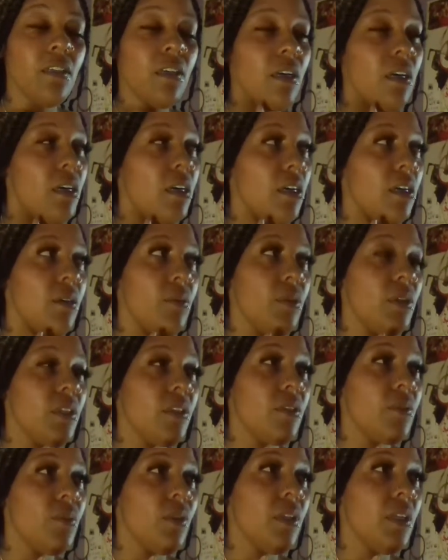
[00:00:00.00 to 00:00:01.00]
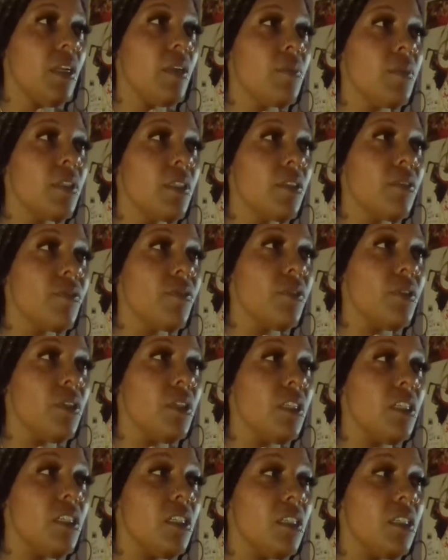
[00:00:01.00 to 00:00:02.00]
uh, what is the word that I'm looking
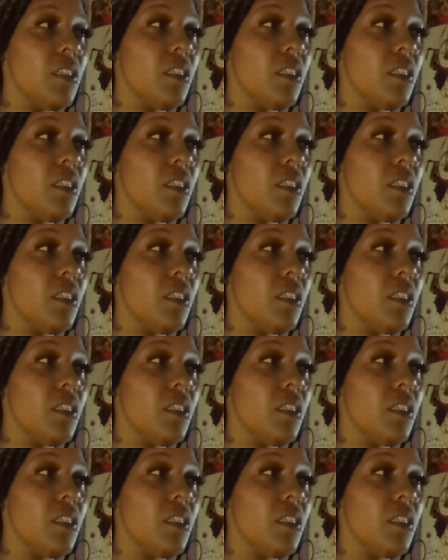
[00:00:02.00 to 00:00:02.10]
for?